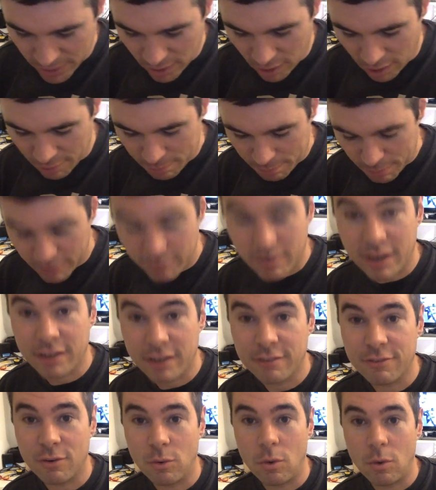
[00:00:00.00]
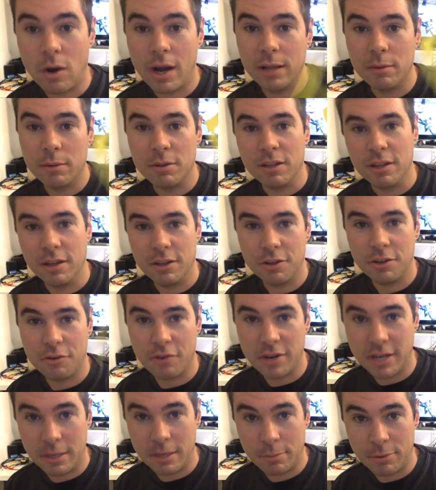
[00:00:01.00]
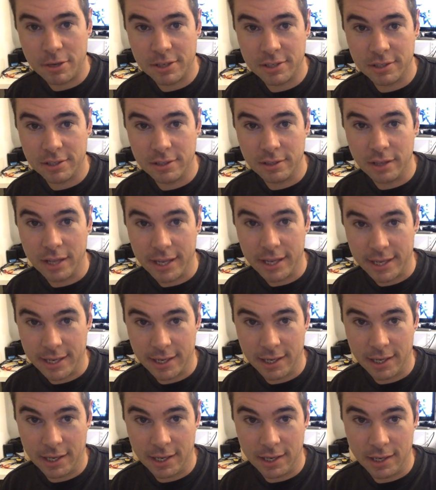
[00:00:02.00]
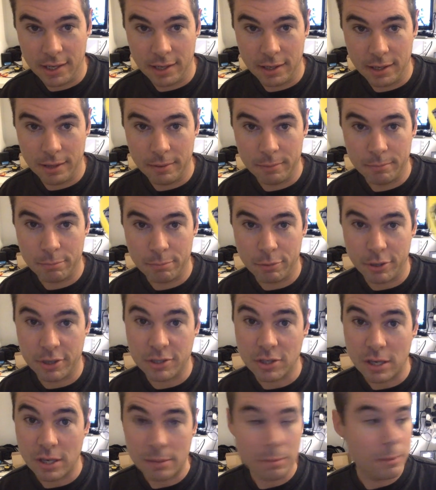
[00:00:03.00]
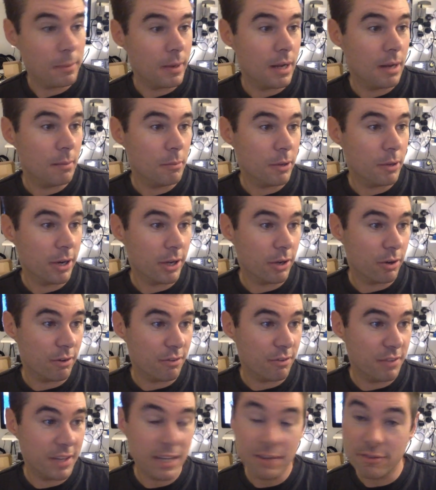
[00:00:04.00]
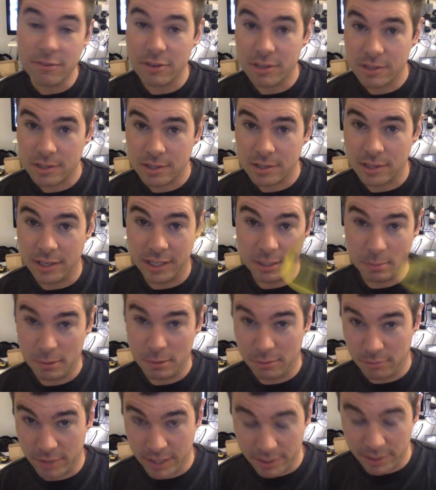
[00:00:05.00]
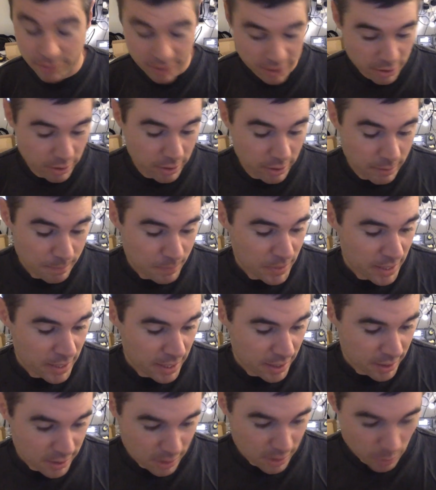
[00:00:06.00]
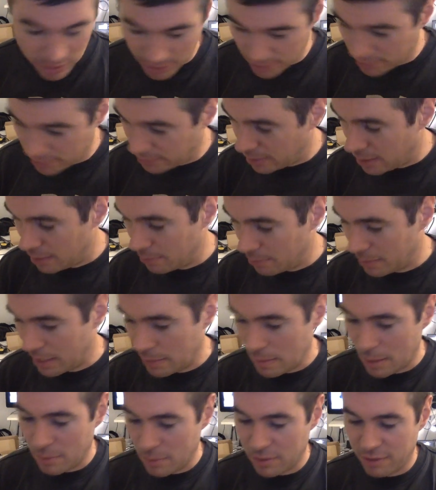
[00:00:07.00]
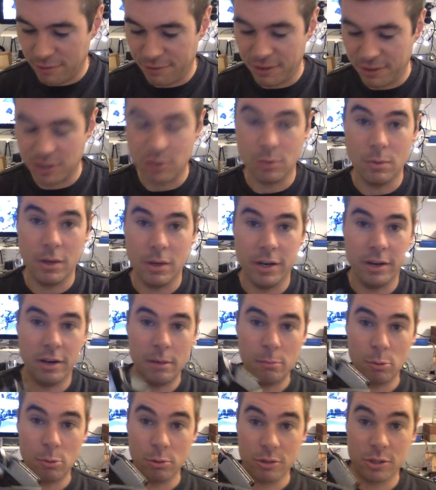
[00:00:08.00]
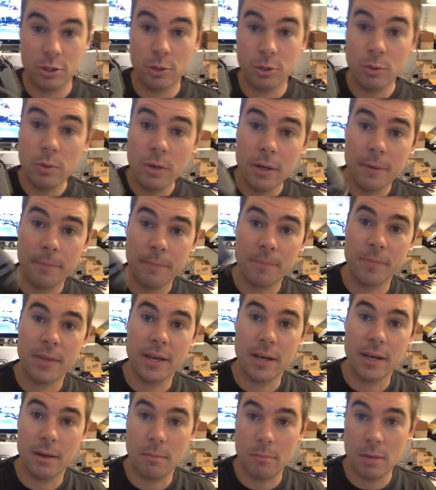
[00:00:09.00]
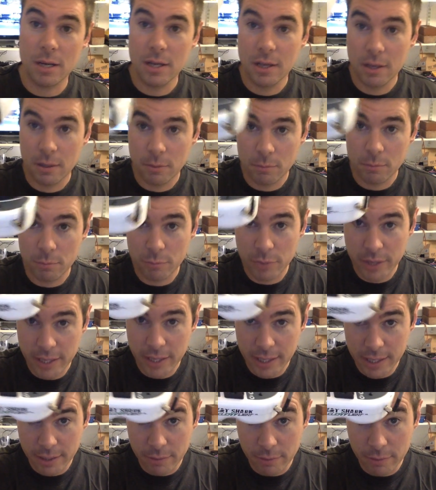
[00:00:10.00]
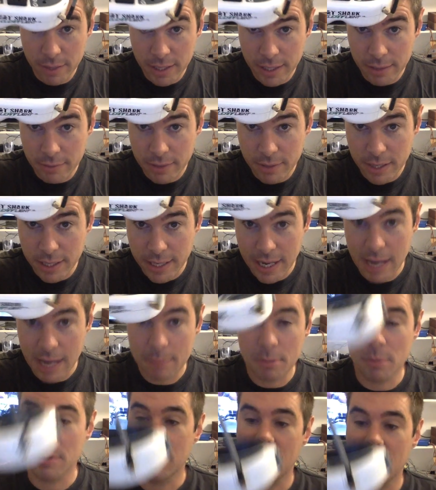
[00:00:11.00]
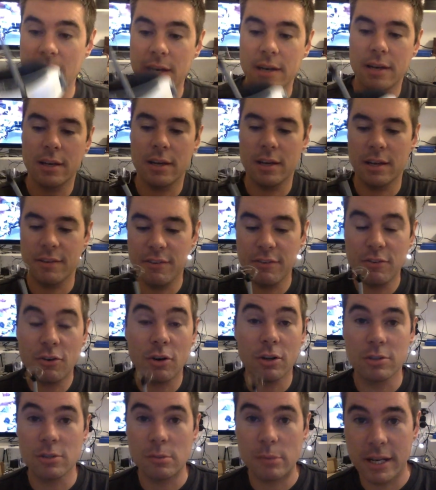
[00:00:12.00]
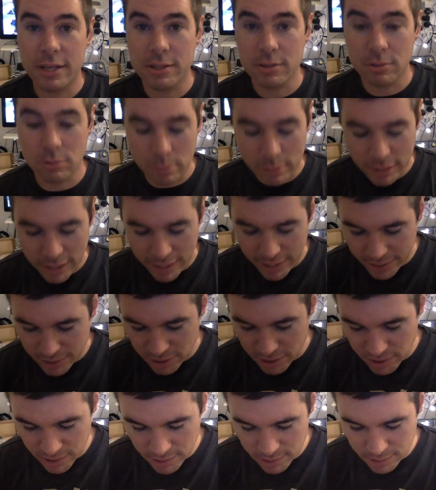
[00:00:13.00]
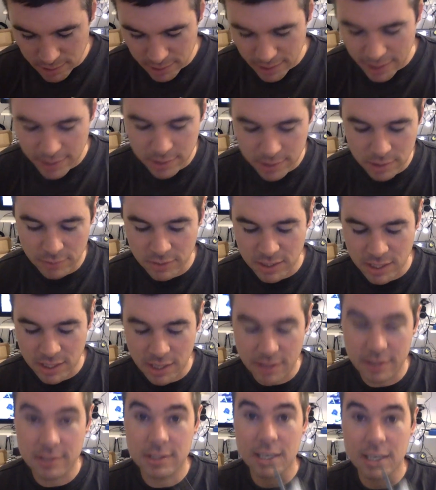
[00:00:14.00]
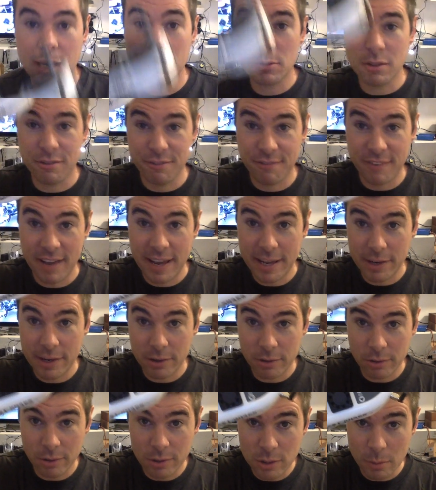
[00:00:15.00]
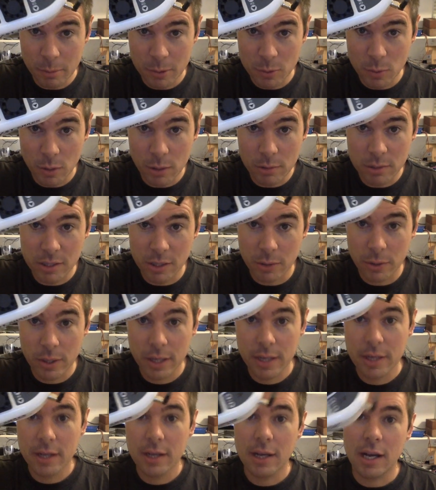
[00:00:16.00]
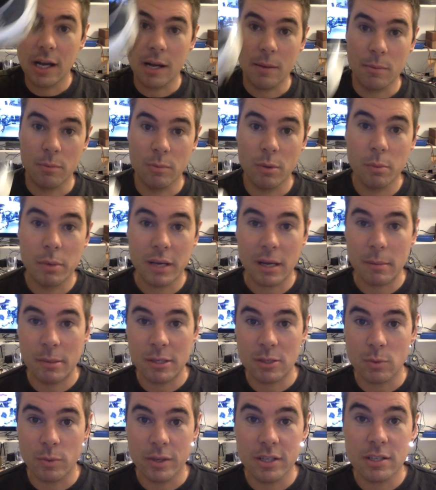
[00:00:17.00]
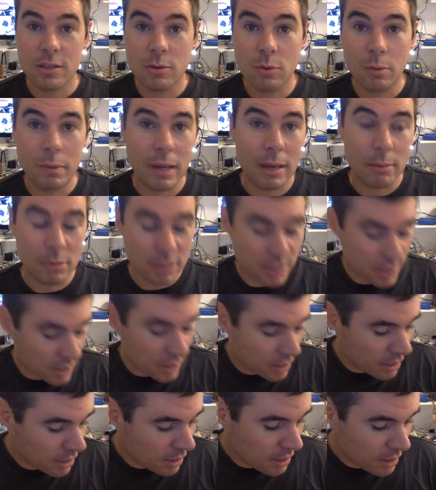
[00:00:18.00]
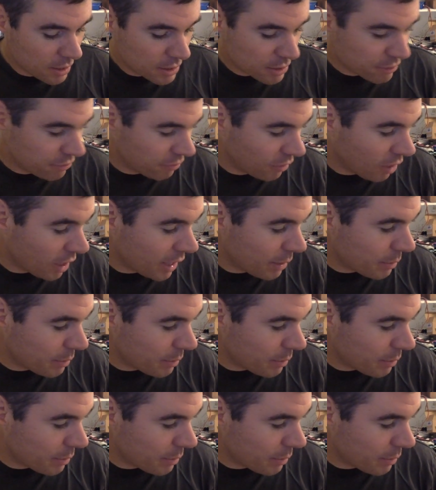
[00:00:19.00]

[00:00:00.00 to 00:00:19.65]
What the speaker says: I've been running for a while with a 3D printed prototype that I got off Thingiverse, and it's been really, really good. So when they came out with an official one, I bought two. I'm really, really, really happy with that. If you've got Dominators or Dominator HDs, get yourself a set of this. It comes with a fan on top as well, so when we come into winter, we'll be able to fly